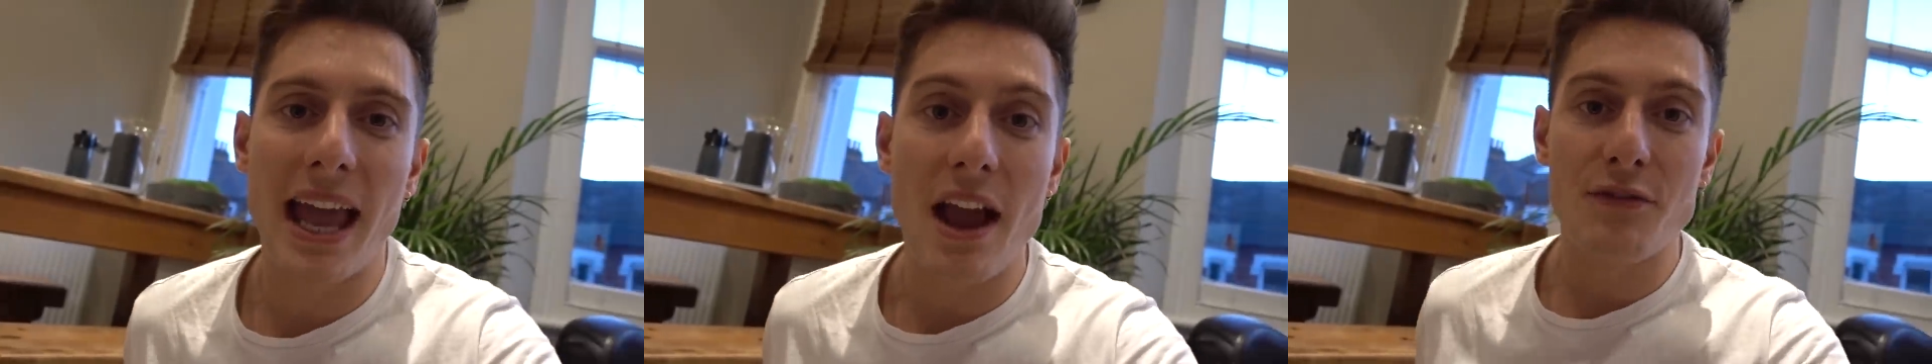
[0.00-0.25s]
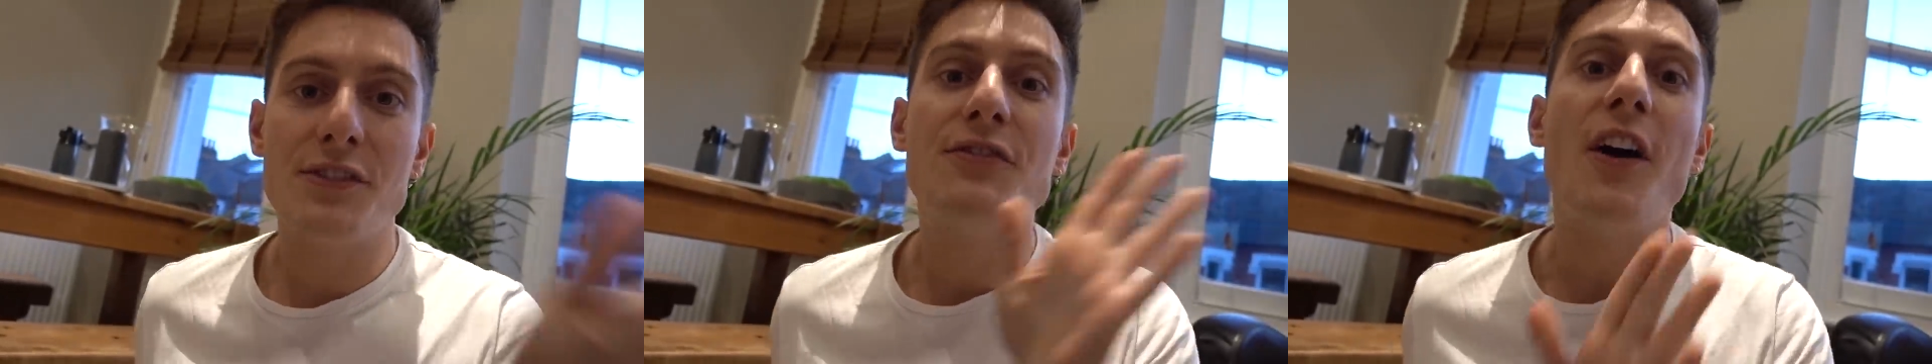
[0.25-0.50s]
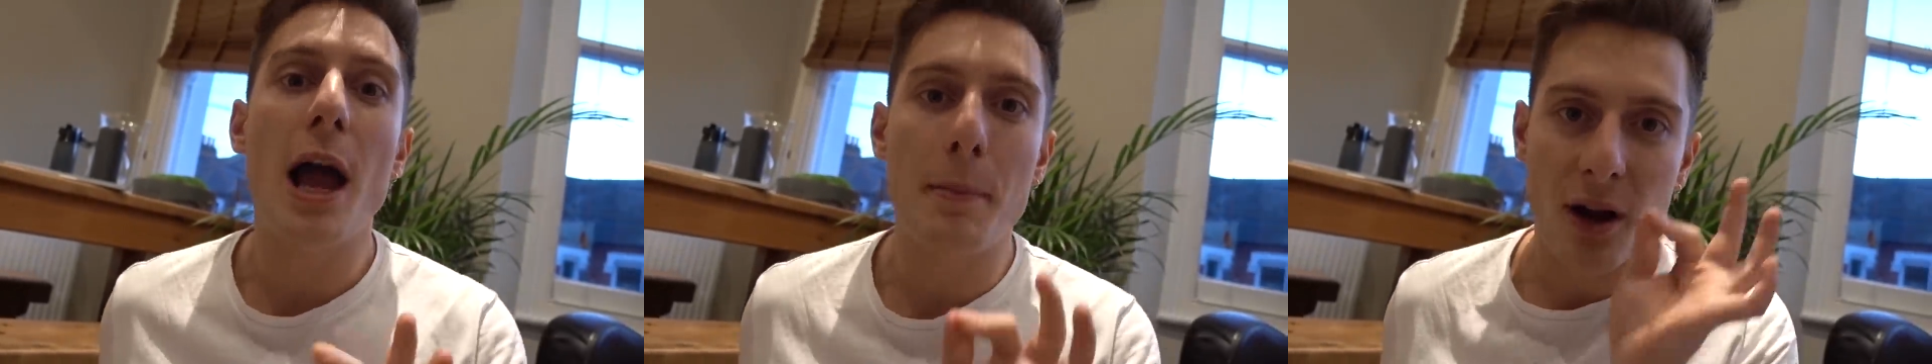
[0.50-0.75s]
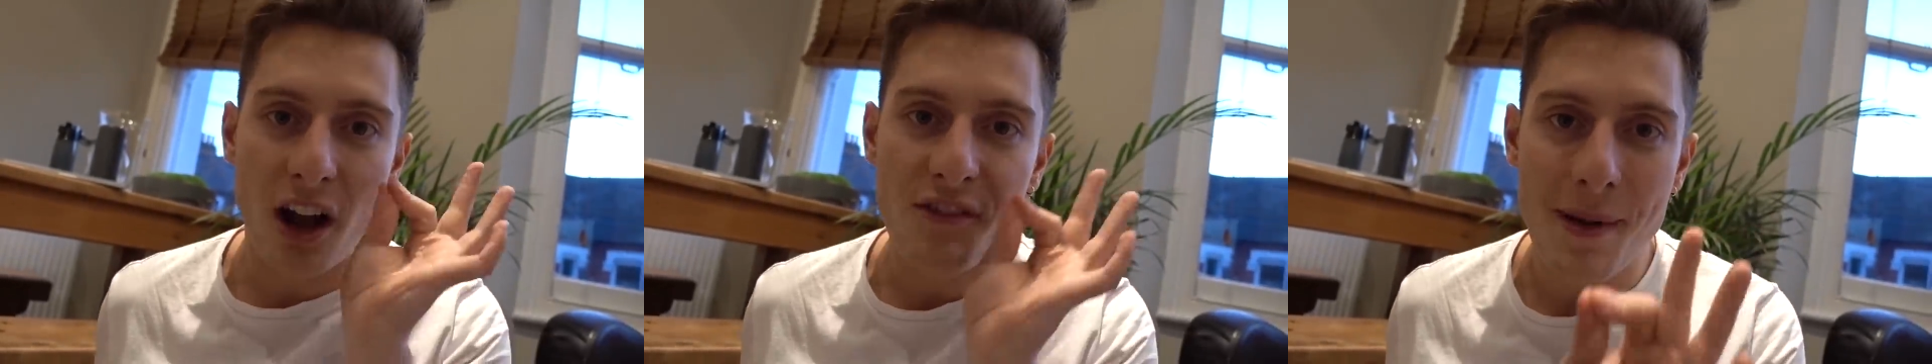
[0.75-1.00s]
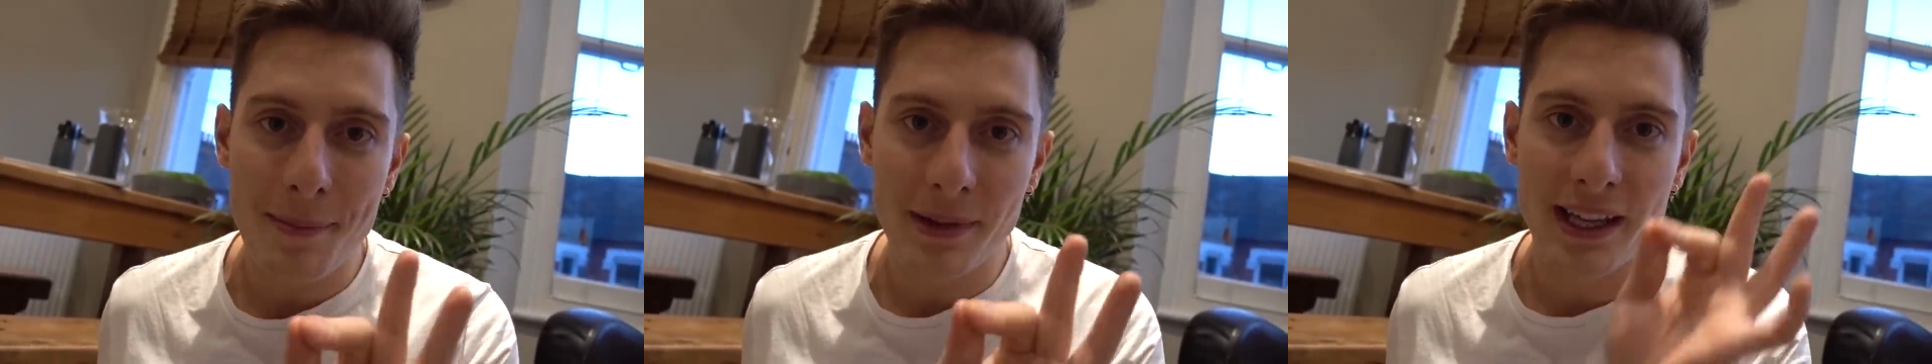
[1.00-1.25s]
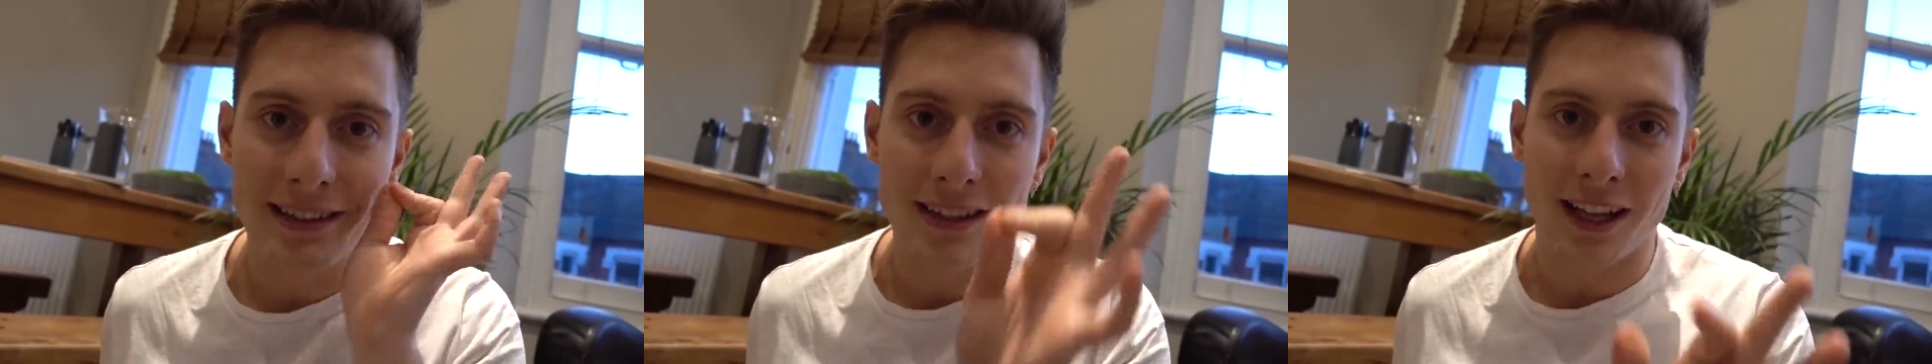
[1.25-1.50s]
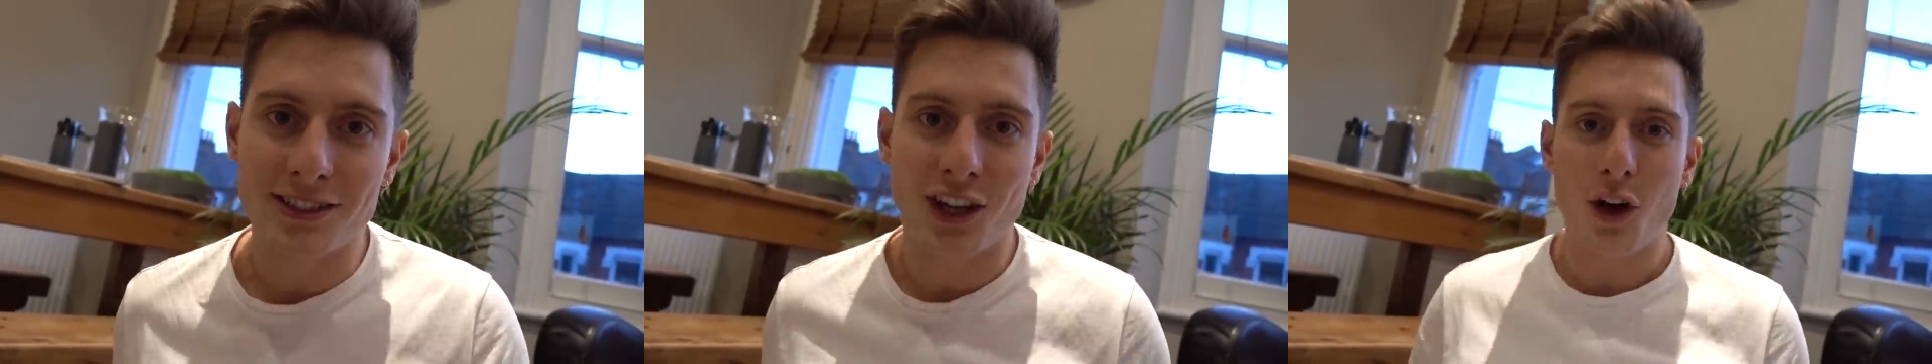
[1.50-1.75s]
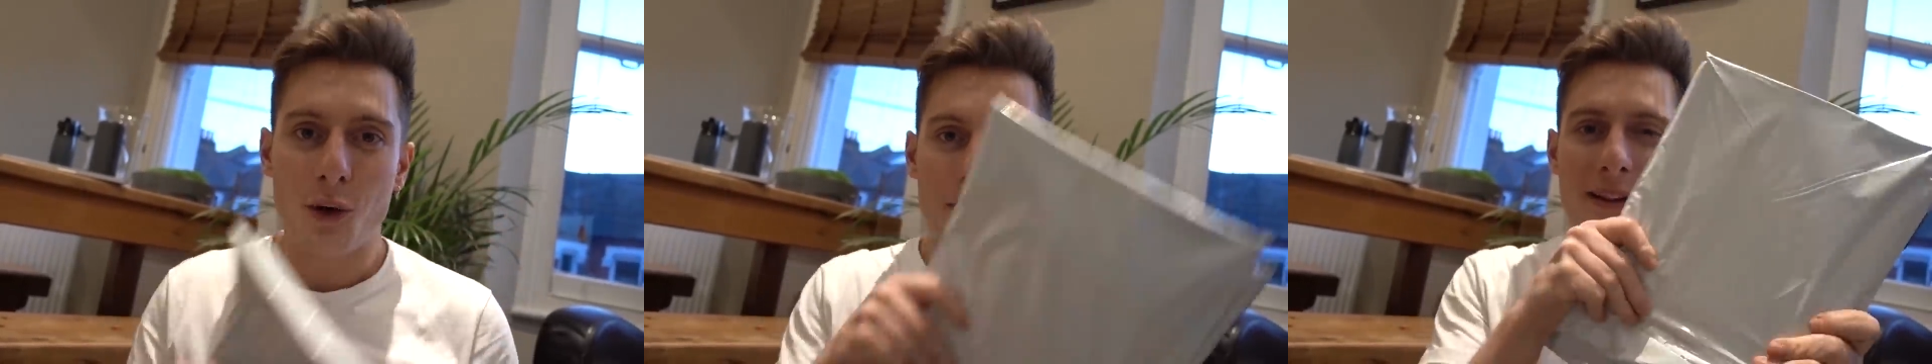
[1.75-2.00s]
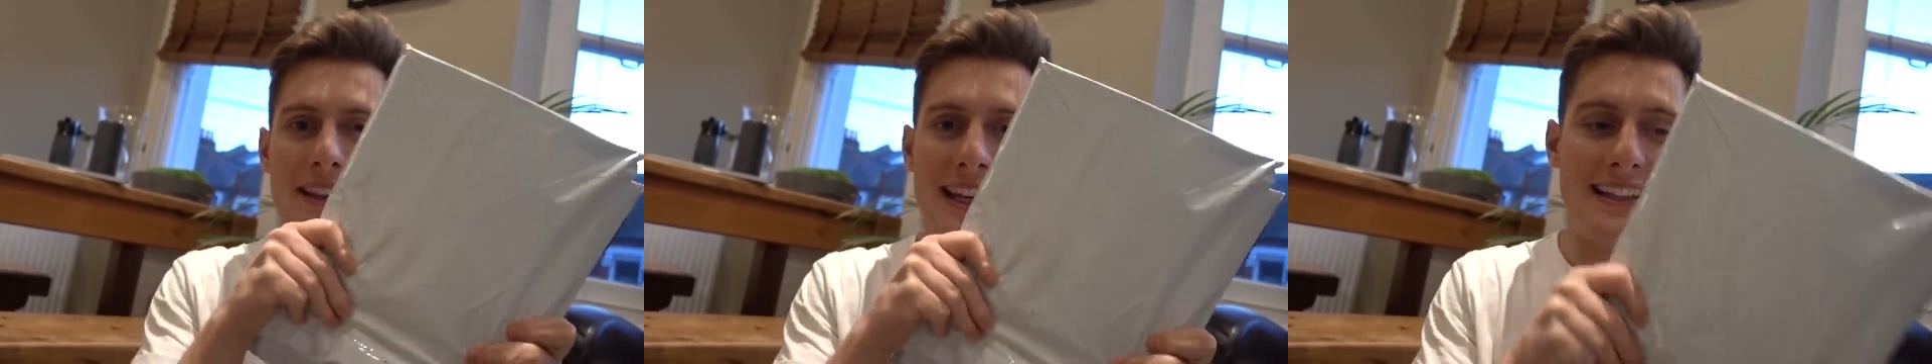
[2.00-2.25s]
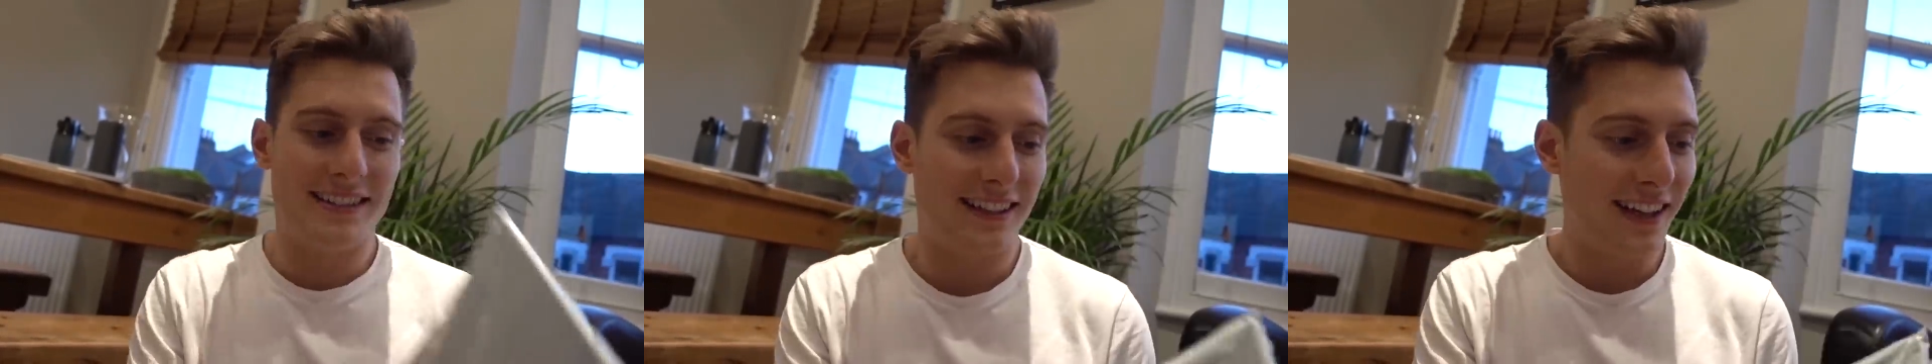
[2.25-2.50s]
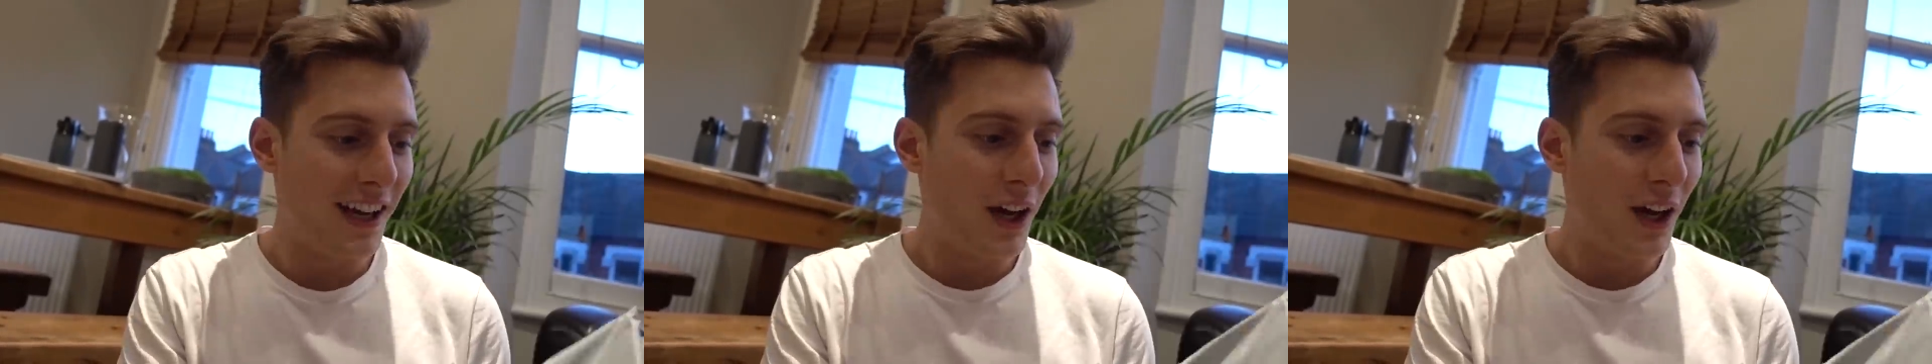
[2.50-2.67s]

every fibre of my being not to open these